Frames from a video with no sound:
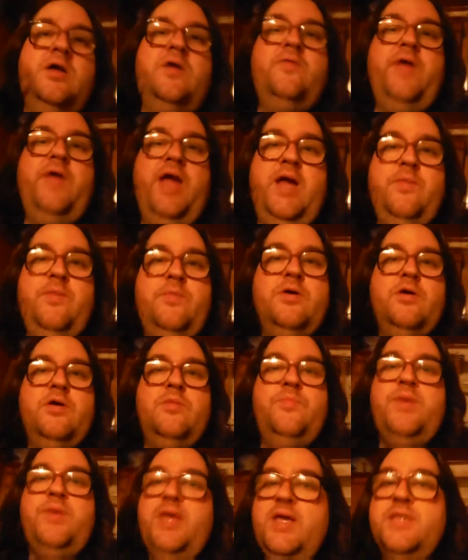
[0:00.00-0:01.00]
of hamburger
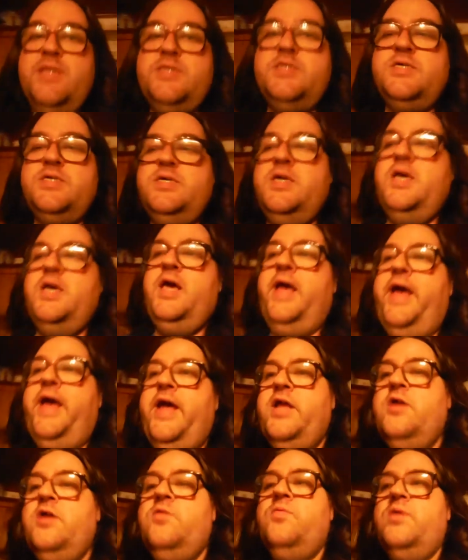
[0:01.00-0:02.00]
meat
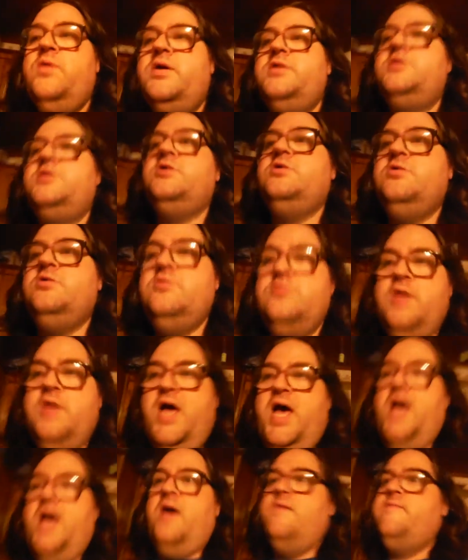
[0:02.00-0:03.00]
and you want to
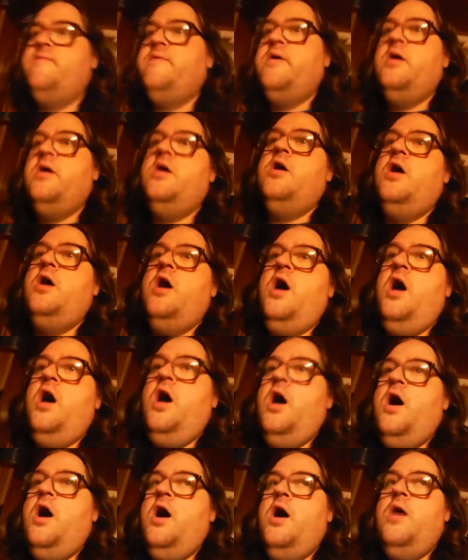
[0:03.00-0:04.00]
have
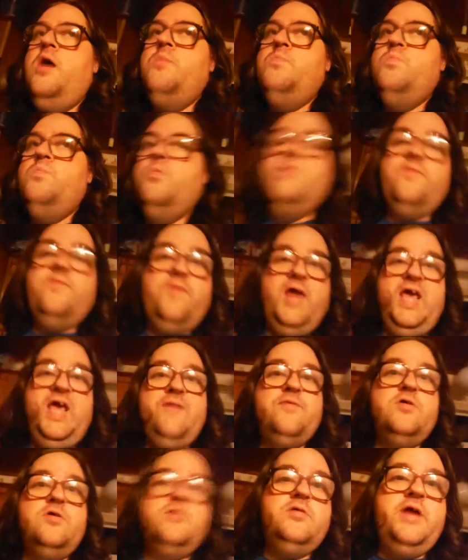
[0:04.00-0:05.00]
more
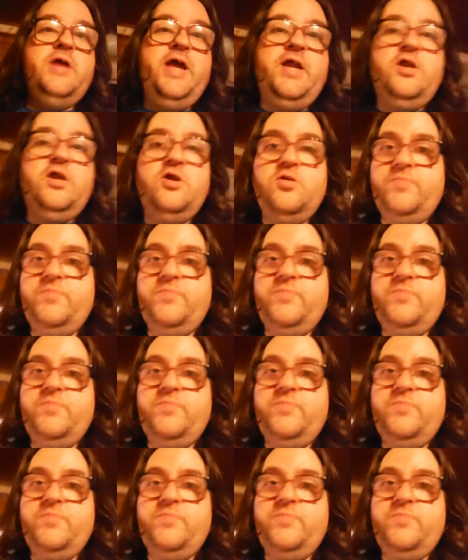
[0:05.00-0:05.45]
flavor in your